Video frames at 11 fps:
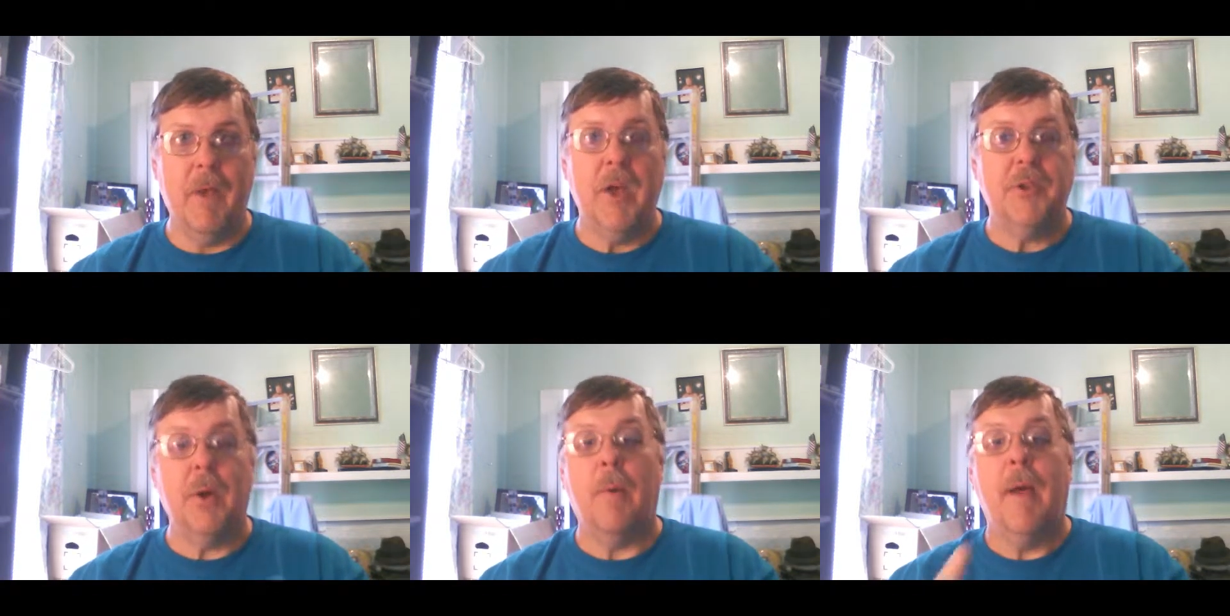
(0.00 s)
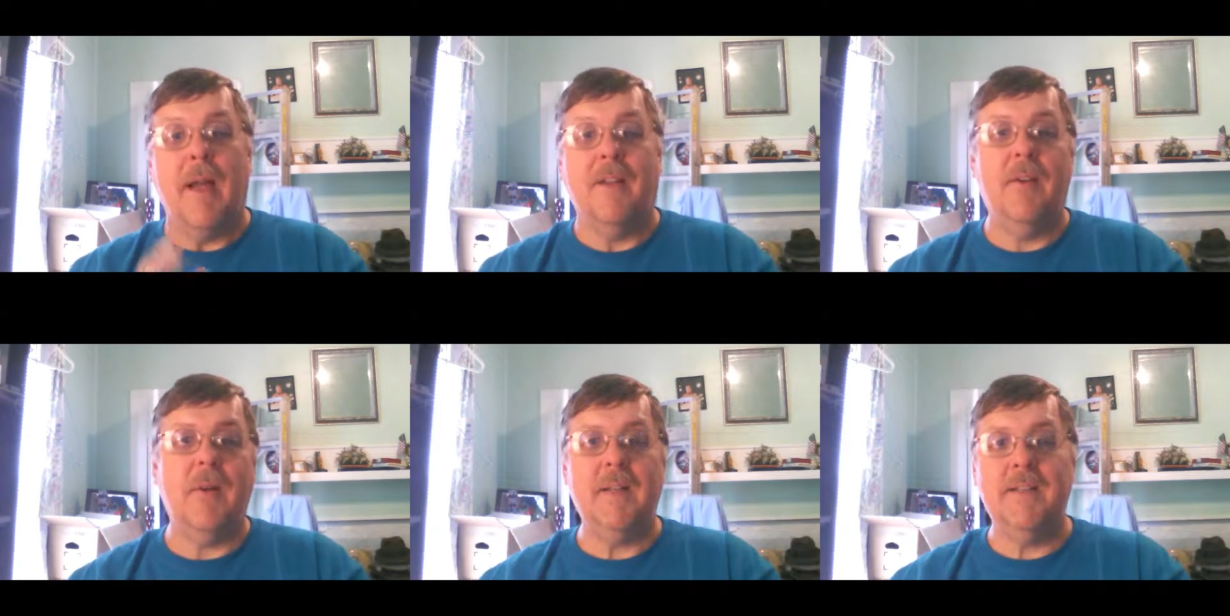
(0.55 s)
So
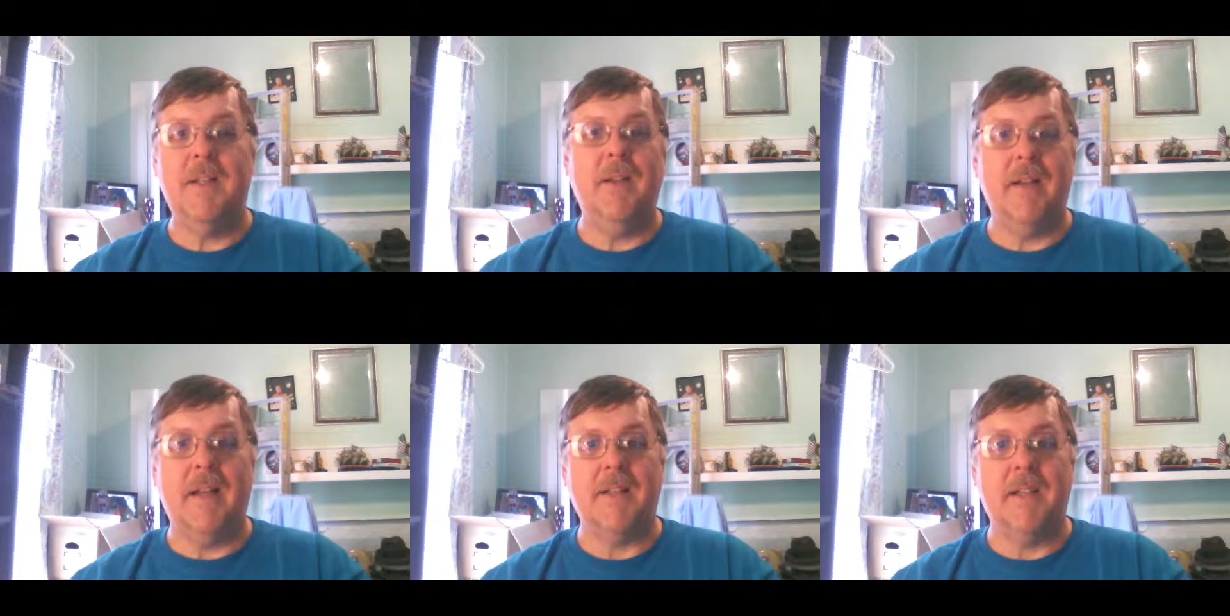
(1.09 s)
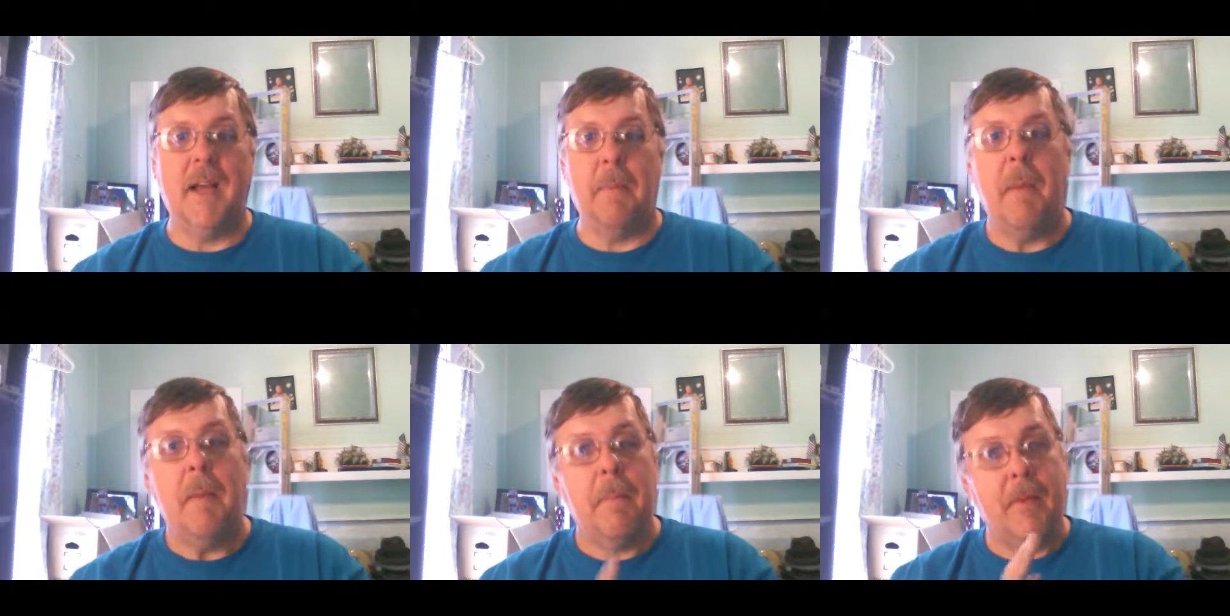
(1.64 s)
until I see you next time,
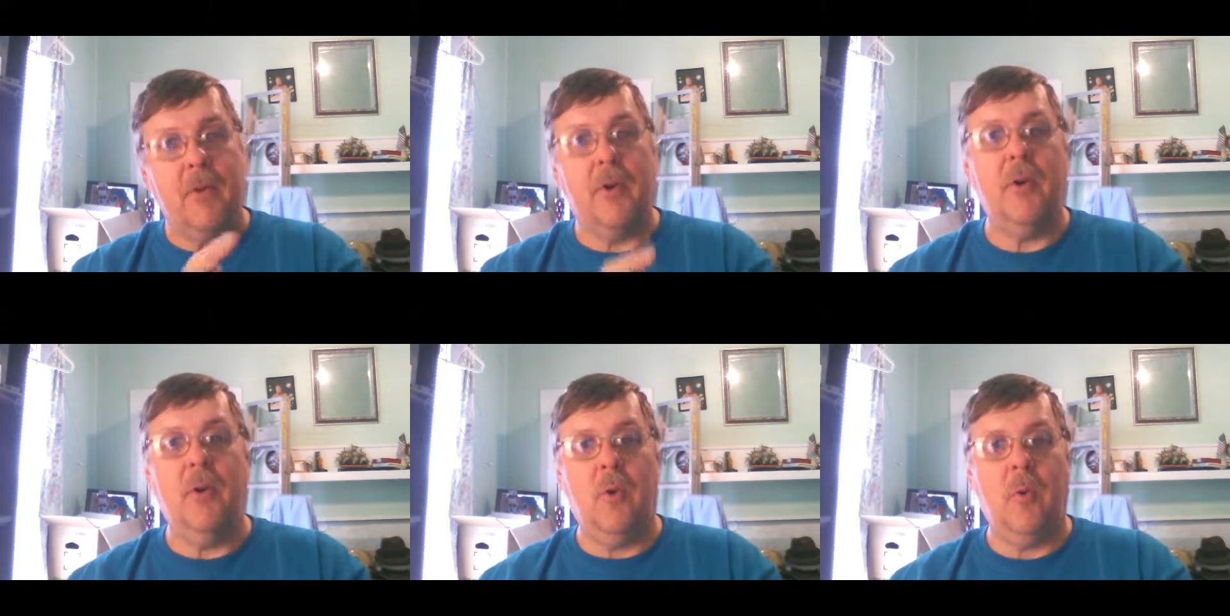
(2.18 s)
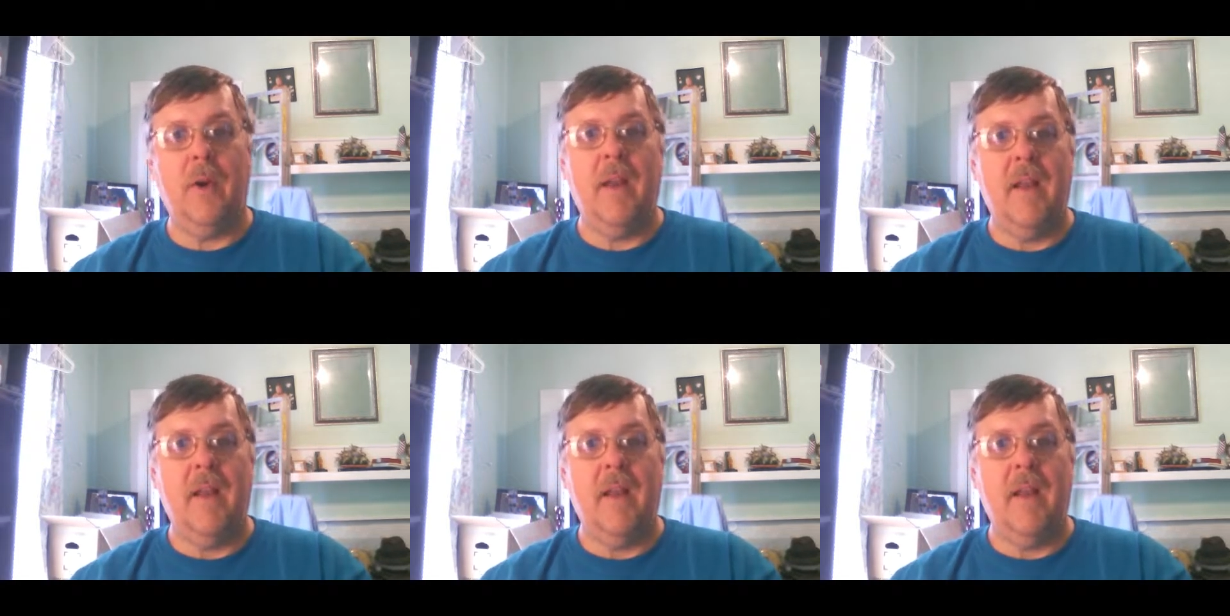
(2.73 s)
may the good Lord